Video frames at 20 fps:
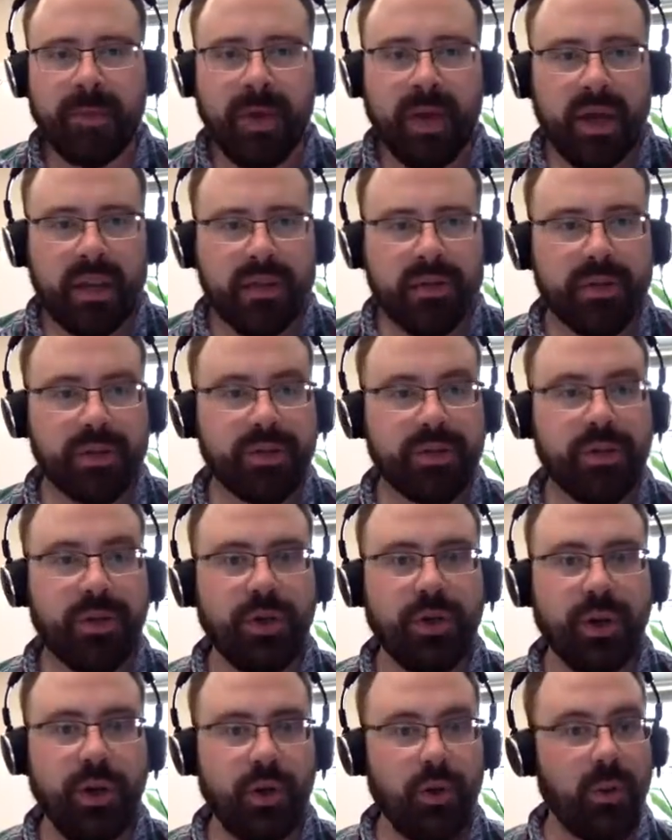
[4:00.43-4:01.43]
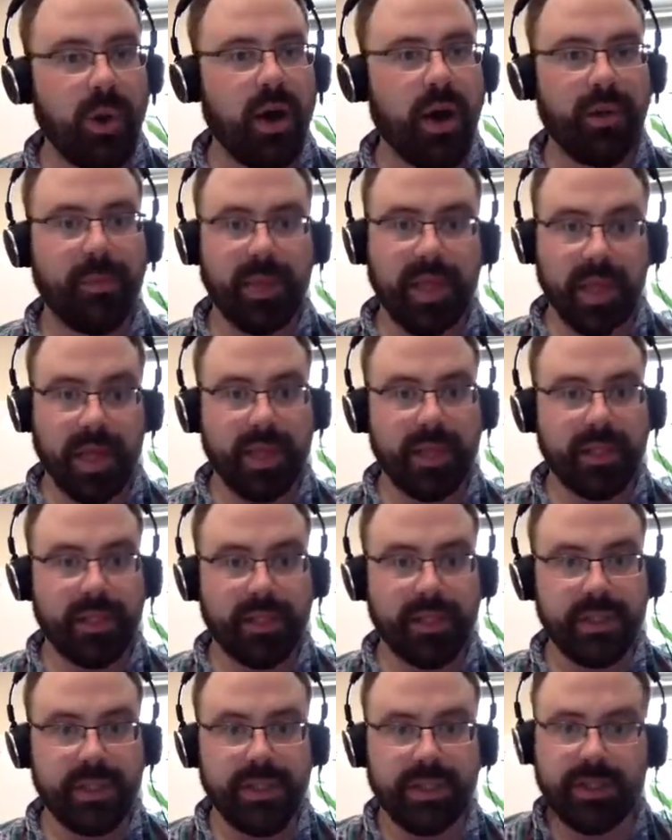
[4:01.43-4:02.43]
There's no obligation
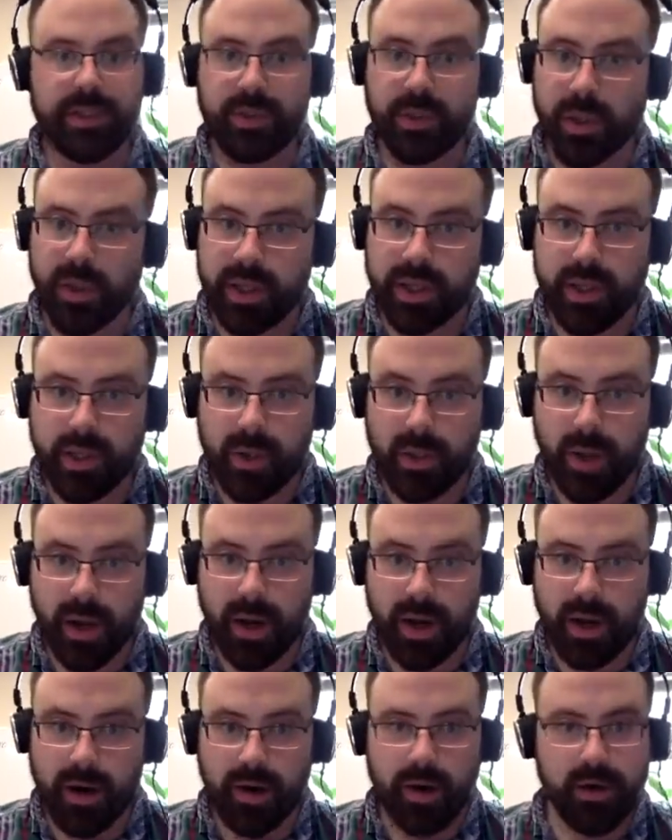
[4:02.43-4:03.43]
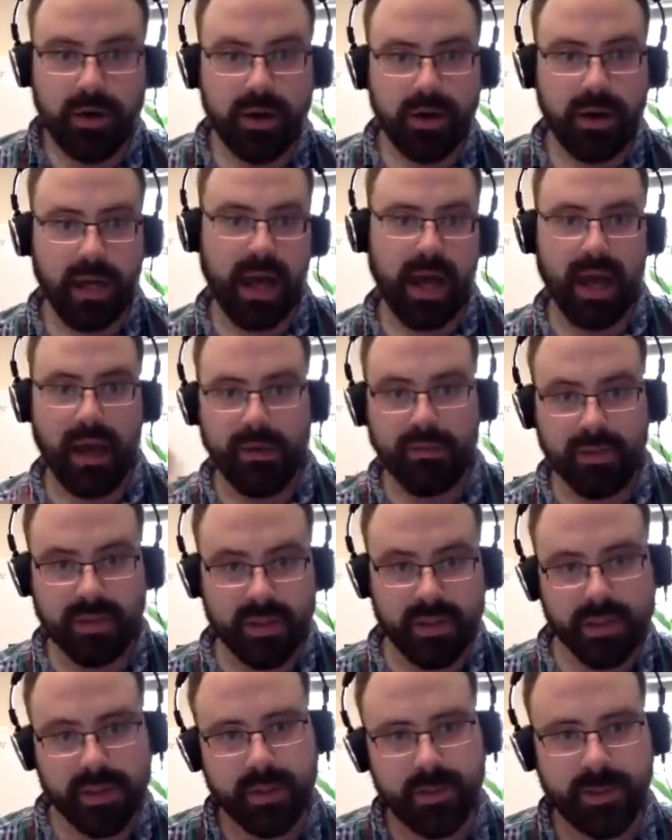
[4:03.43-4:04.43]
to join the choir after the
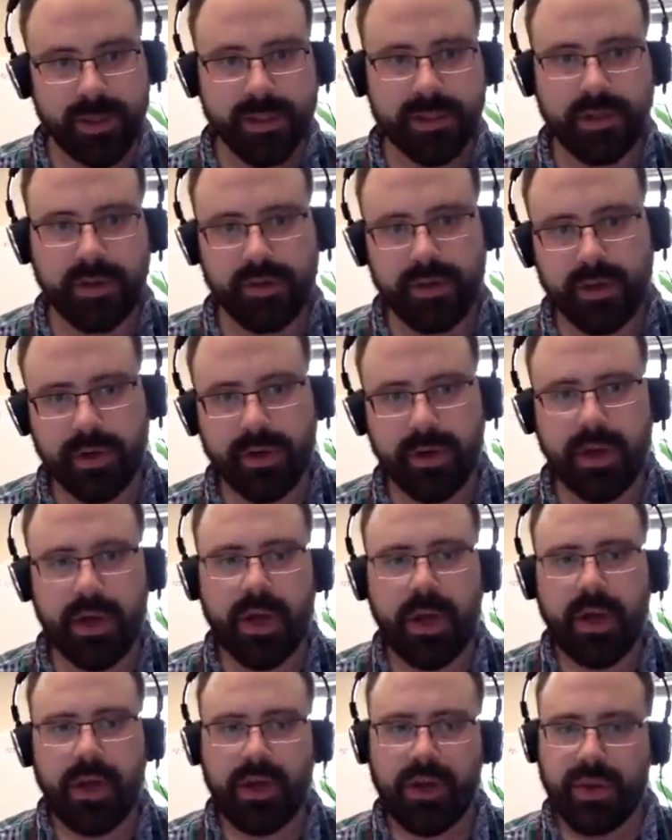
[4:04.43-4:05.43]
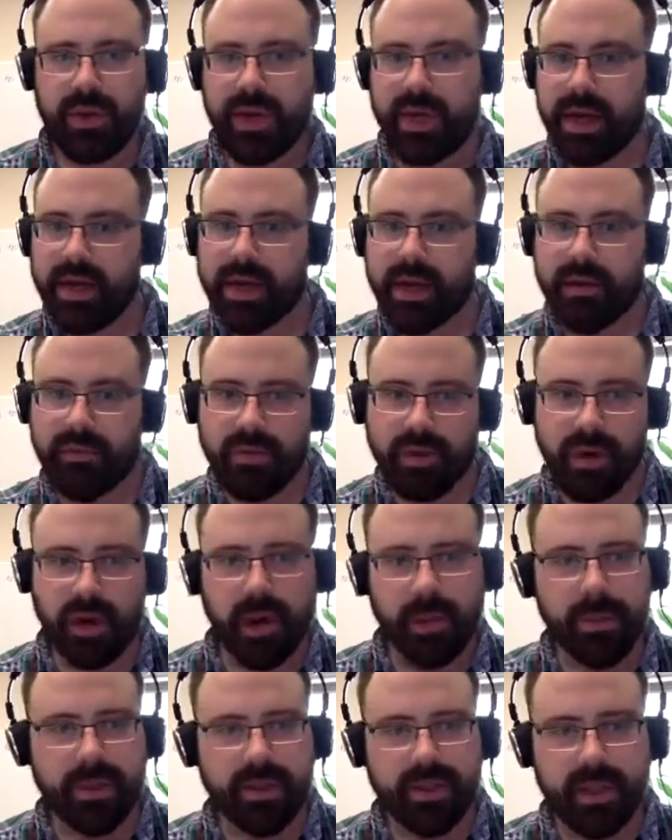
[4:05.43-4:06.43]
summer is over. You can come for a
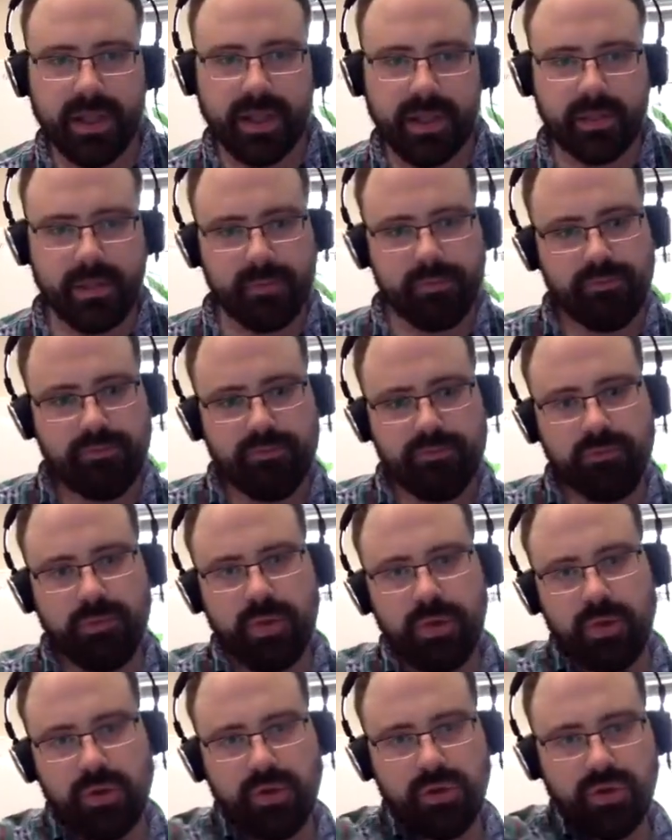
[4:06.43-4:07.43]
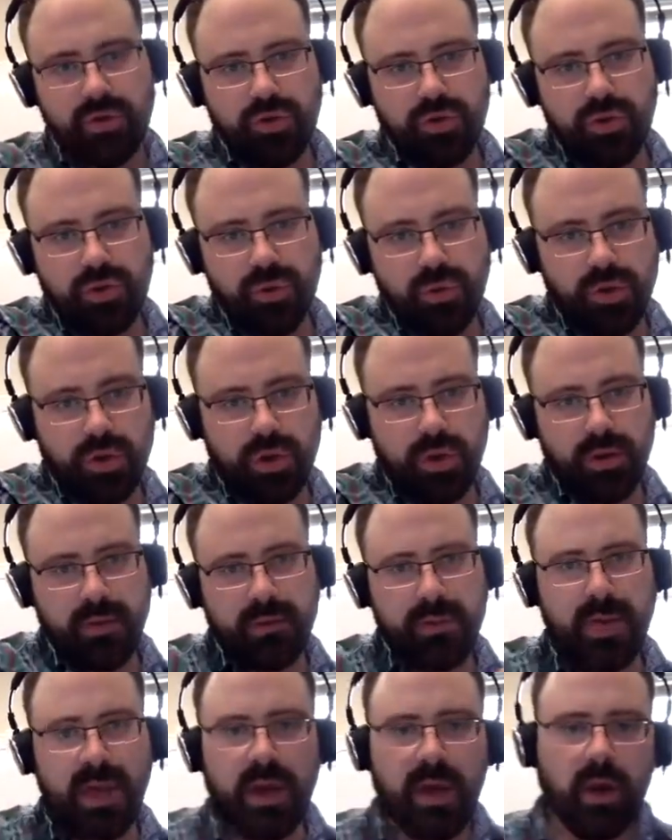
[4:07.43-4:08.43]
couple Sundays and scoot along,
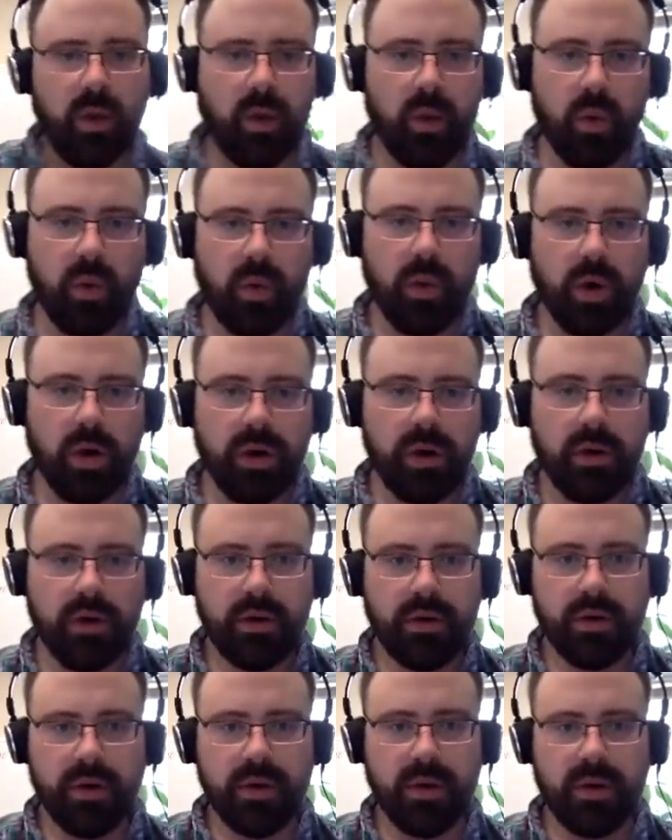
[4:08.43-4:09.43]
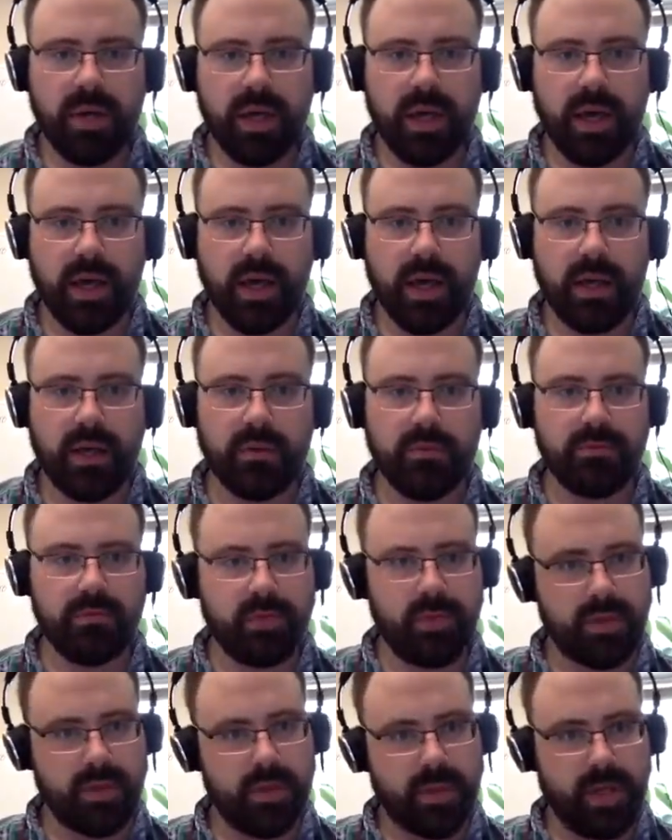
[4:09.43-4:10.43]
or you can
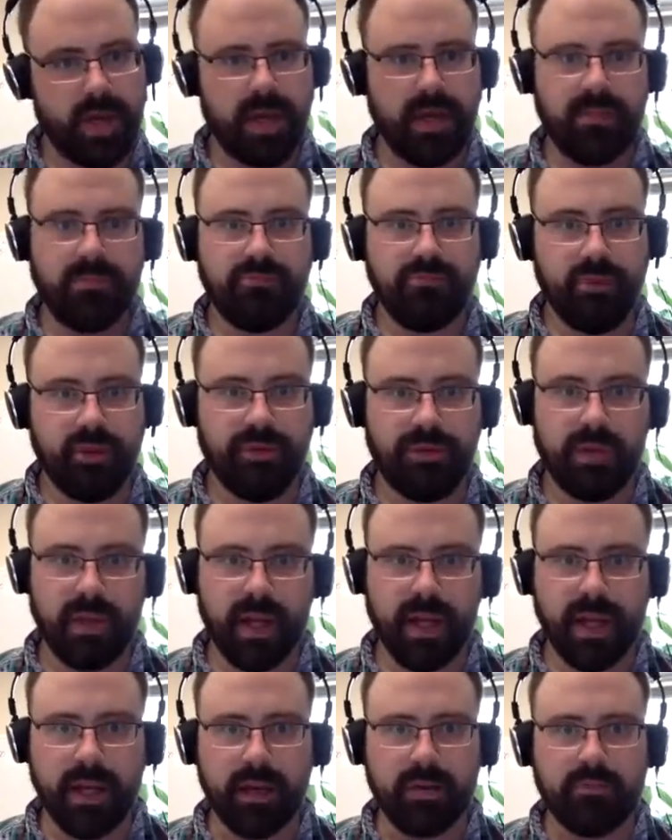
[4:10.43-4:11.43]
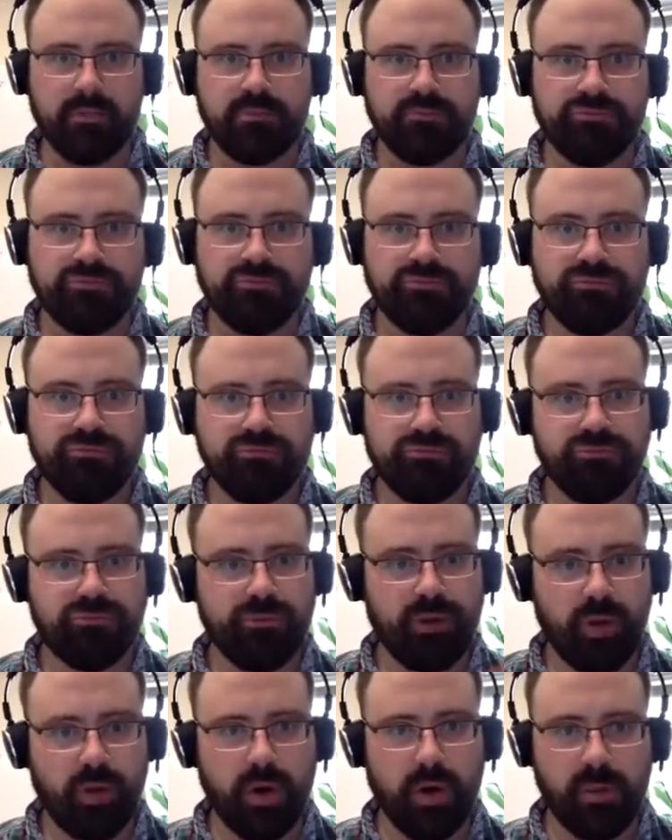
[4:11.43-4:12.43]
stay if you like it.
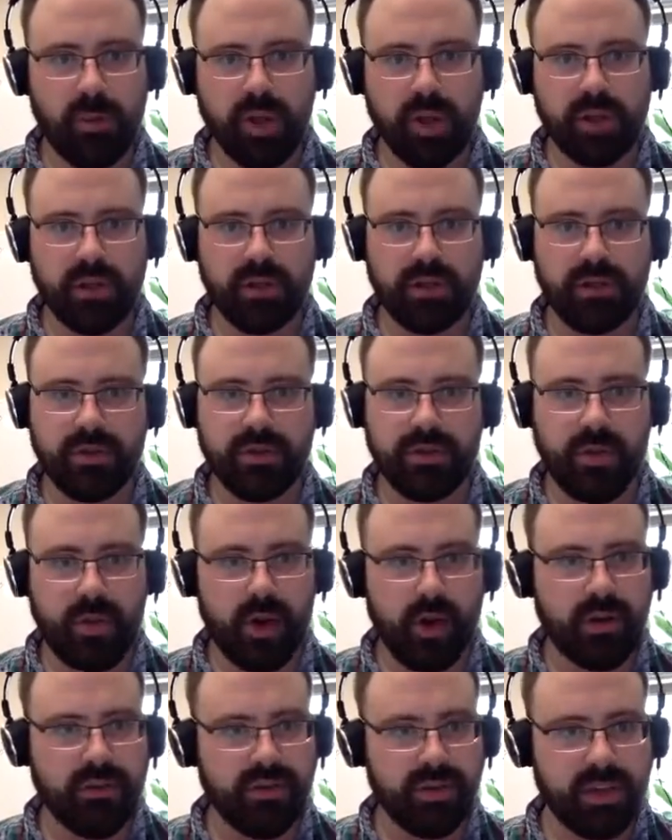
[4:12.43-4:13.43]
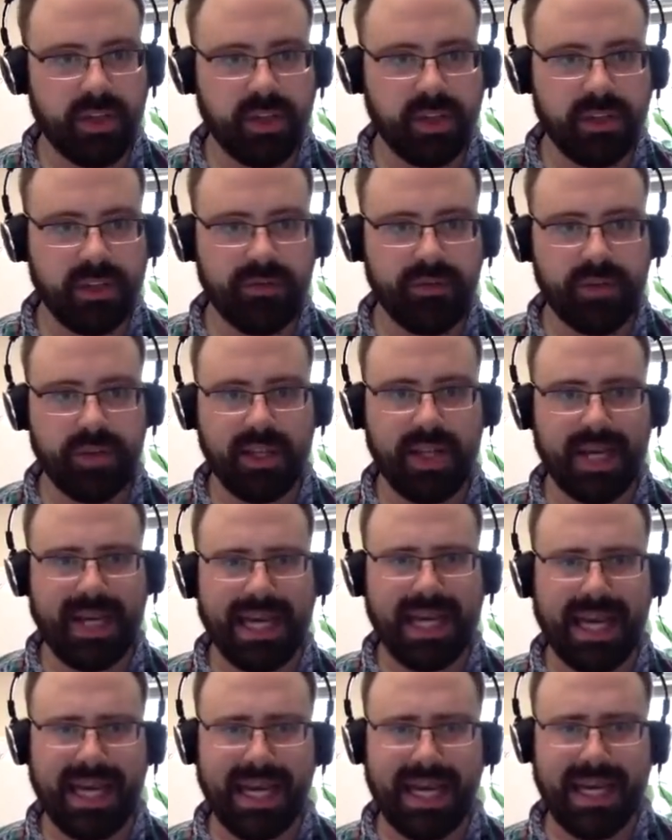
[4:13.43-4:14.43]
No obligations, no hard feelings if you're like,
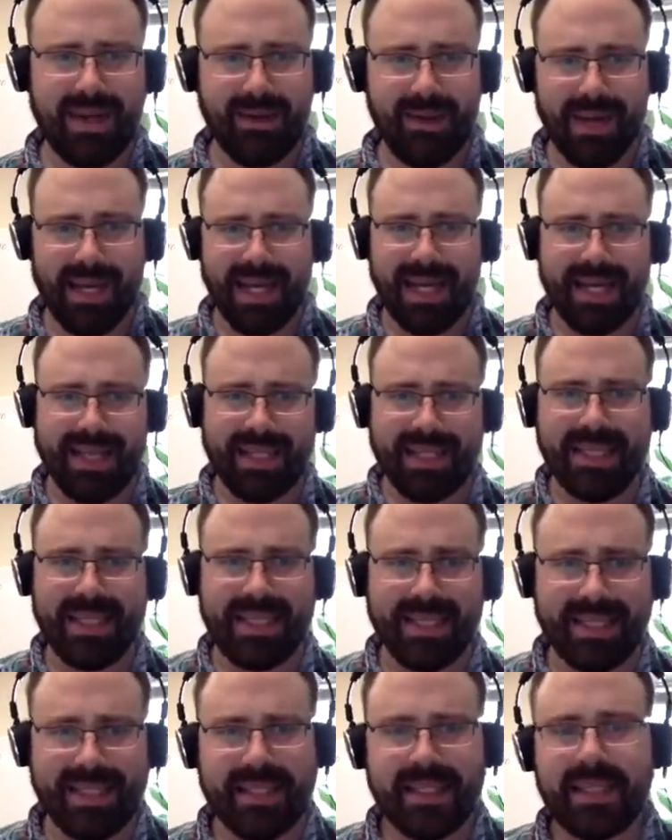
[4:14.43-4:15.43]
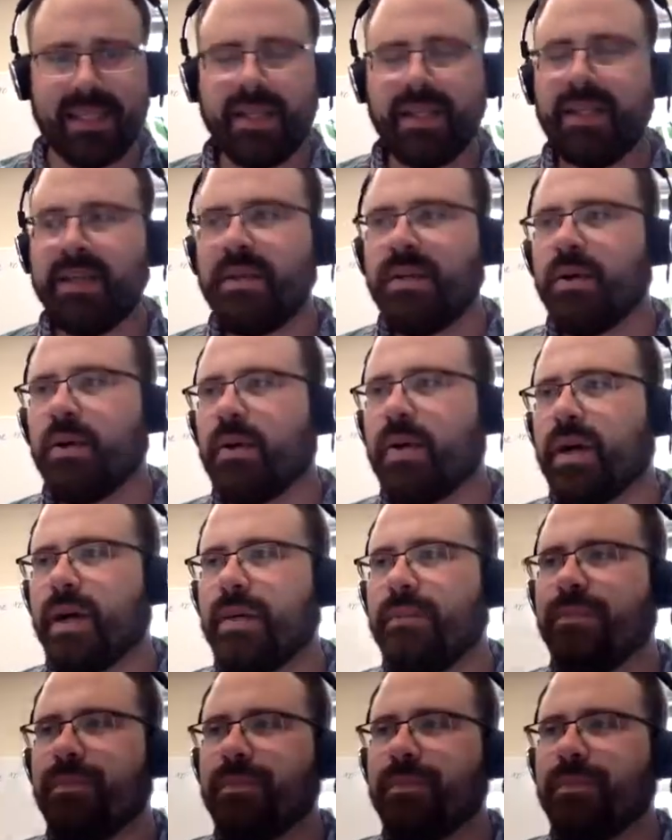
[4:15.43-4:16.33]
I don't like this. Okay,